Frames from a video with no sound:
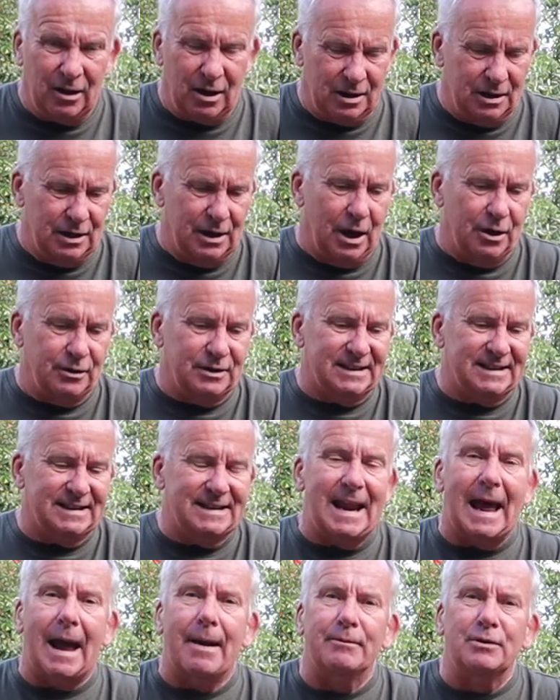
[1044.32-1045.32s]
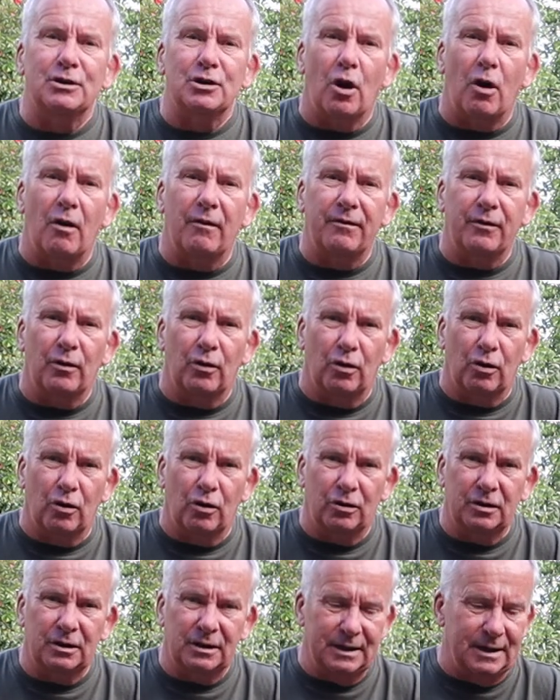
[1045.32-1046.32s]
you know, snapped off,
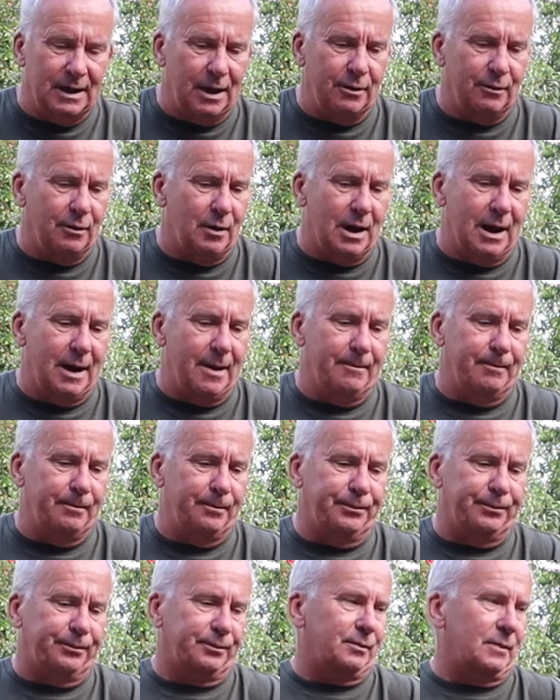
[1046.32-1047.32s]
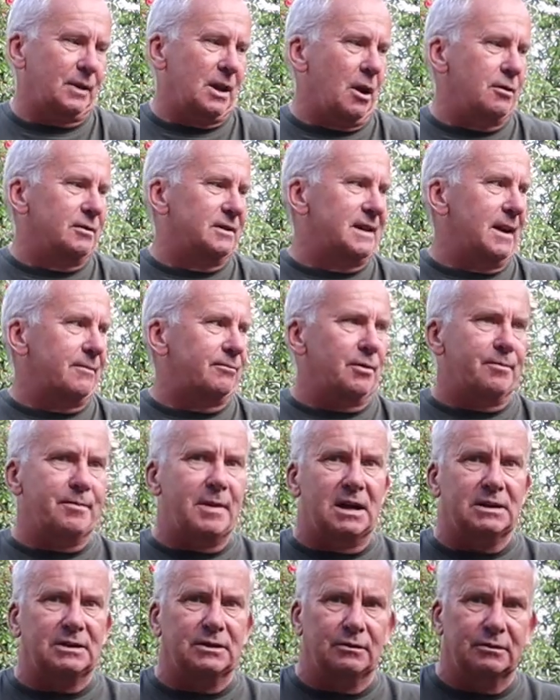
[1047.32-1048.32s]
or you know, those zebra
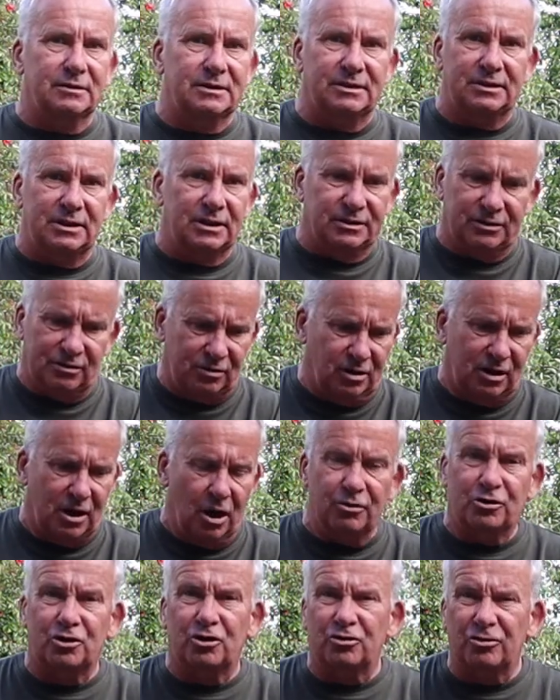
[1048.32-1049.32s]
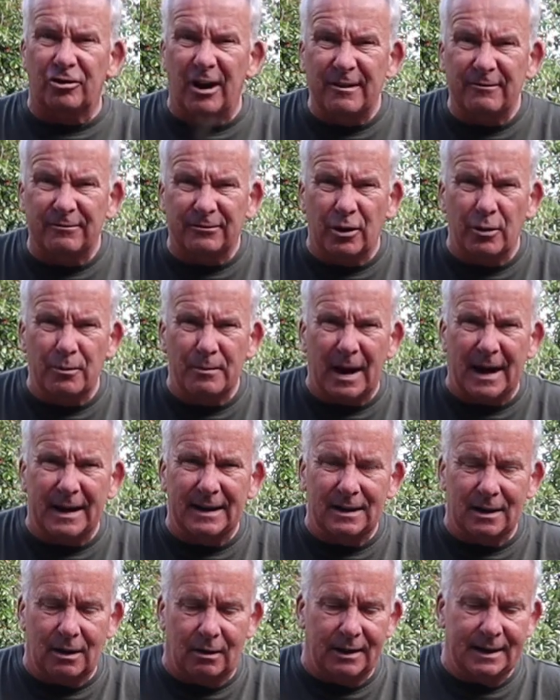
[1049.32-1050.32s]
mussels just go straight through
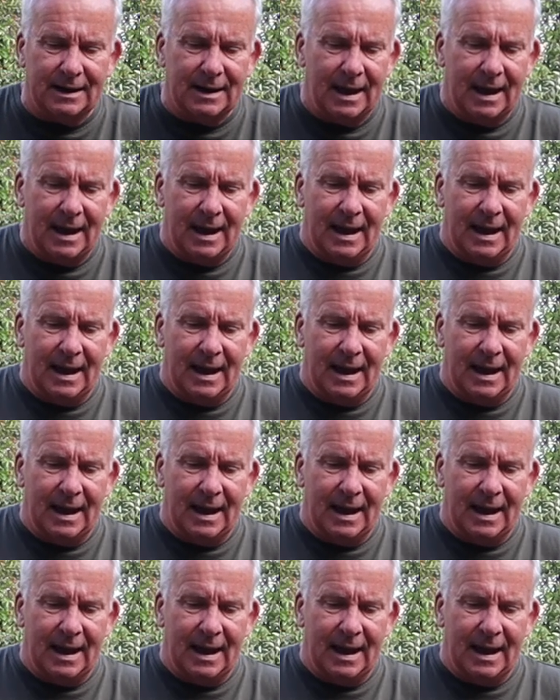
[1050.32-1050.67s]
mainline.